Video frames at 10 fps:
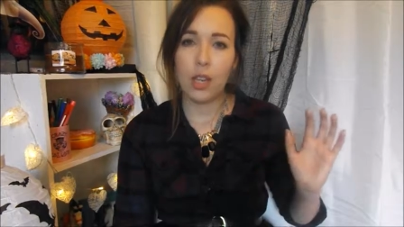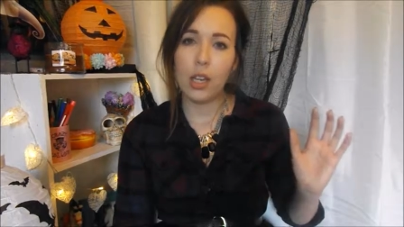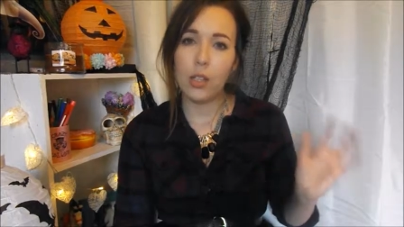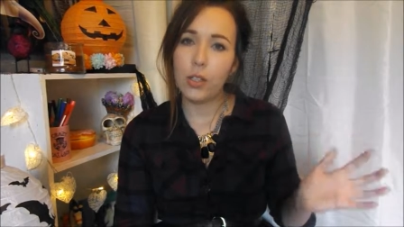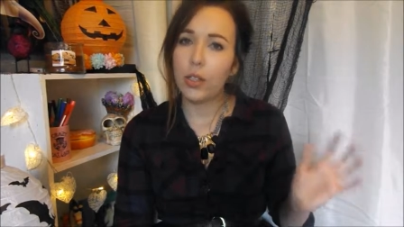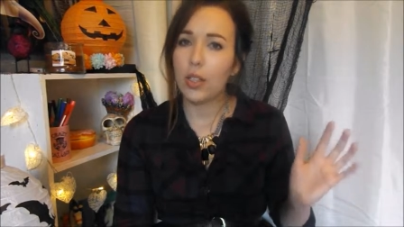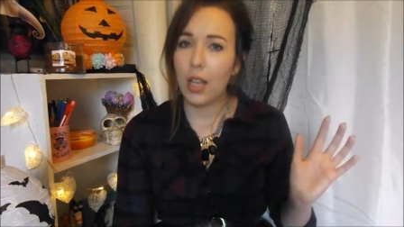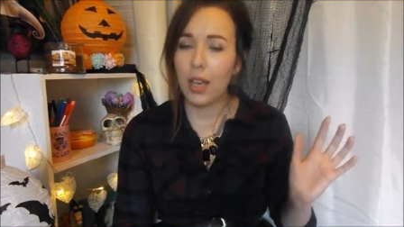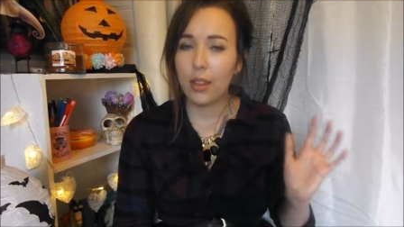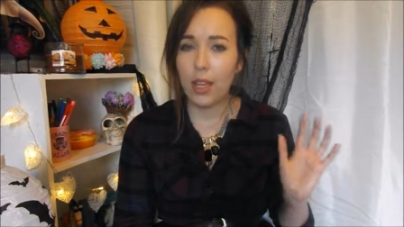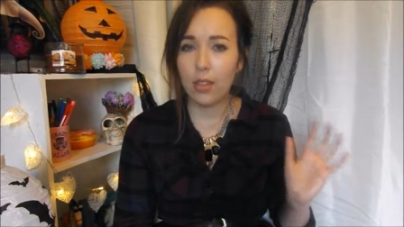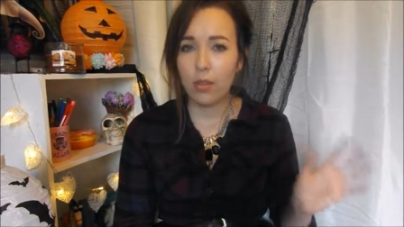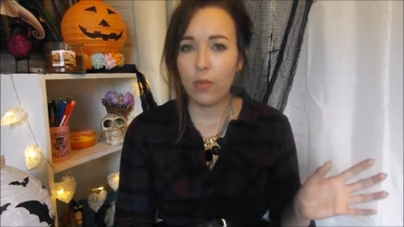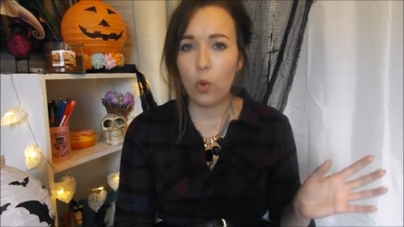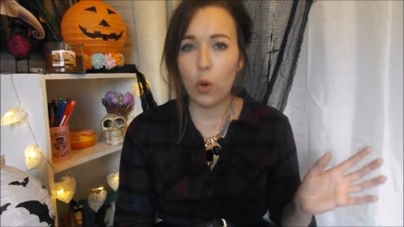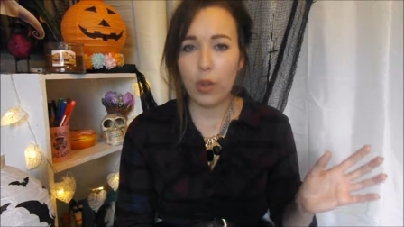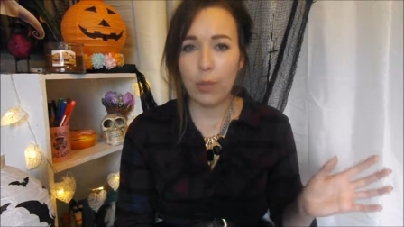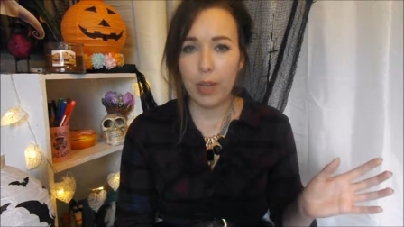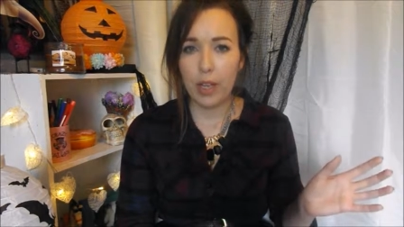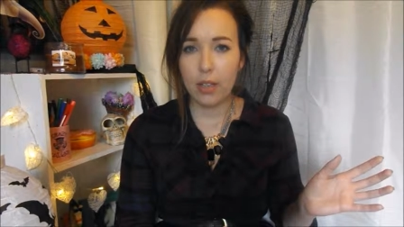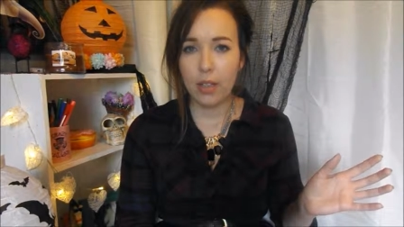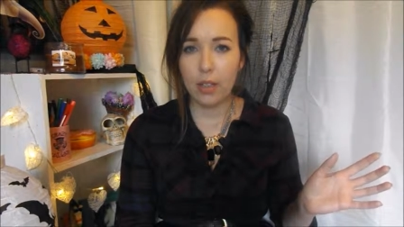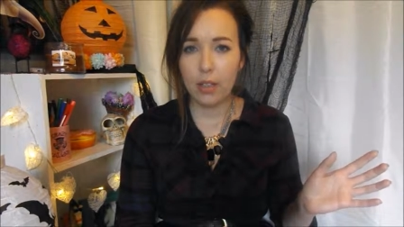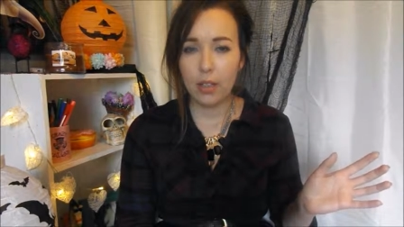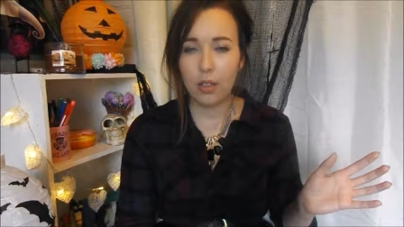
It looks like there's a fourth person.